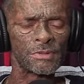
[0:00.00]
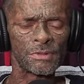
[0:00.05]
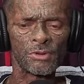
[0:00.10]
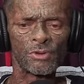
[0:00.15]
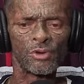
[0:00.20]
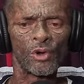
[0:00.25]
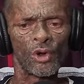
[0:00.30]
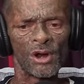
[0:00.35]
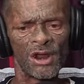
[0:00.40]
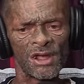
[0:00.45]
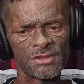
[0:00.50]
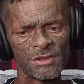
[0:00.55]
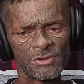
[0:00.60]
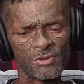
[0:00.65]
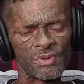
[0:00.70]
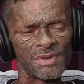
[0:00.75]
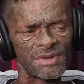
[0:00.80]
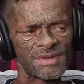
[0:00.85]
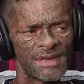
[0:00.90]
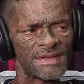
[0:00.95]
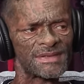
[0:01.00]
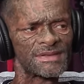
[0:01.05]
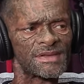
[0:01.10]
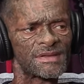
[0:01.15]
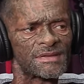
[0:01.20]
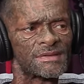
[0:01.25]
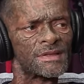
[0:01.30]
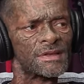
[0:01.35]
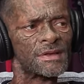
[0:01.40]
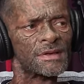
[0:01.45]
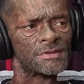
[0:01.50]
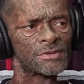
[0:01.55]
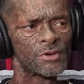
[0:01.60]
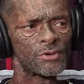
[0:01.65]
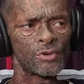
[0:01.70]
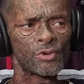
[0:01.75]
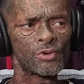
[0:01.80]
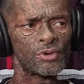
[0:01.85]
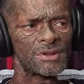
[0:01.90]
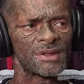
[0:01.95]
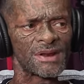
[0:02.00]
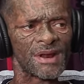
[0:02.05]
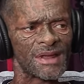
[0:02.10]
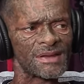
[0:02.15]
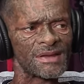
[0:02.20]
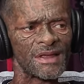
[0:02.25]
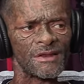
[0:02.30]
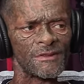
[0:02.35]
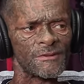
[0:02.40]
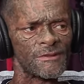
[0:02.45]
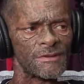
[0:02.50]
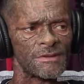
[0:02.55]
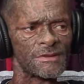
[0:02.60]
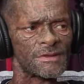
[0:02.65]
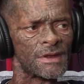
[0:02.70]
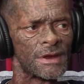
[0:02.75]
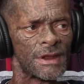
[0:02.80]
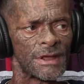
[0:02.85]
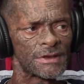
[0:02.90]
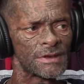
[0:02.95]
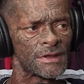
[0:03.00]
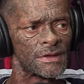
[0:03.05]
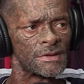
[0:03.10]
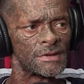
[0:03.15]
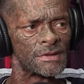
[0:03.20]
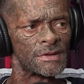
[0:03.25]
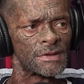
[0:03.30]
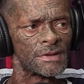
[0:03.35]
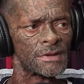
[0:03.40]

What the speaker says: your letters were censored. So you couldn't write anything in a letter,